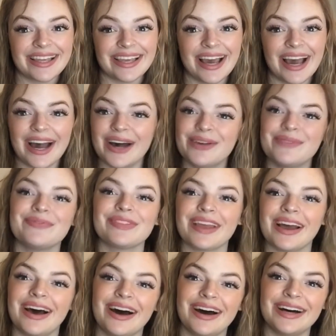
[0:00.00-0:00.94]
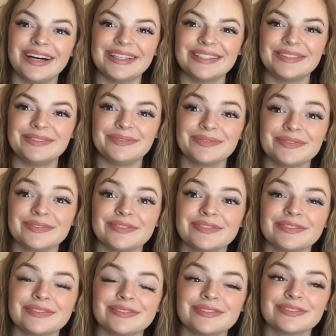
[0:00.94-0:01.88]
yeah,
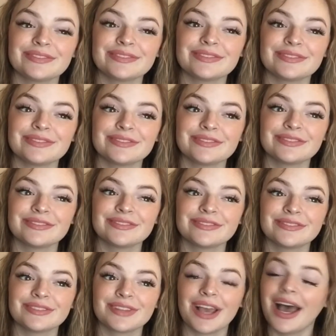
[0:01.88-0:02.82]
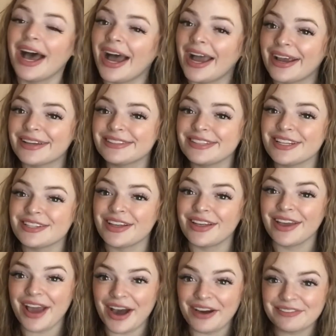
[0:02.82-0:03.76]
I guess that's
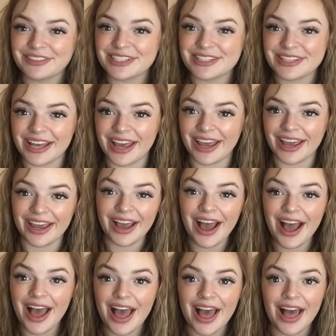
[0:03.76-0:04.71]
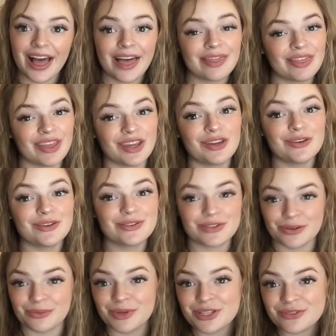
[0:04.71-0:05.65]
all I have to say. Thank you
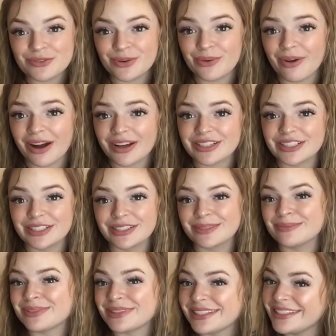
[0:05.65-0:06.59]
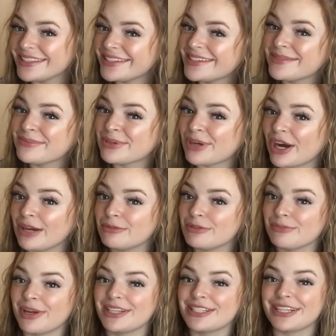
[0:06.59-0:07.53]
so much for watching. Please subscribe
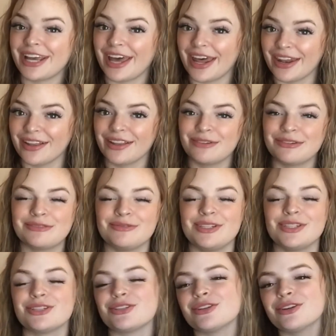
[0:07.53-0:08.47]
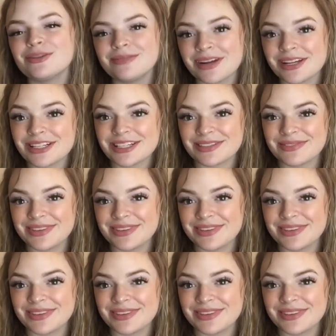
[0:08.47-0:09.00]
to my channel. It would mean so much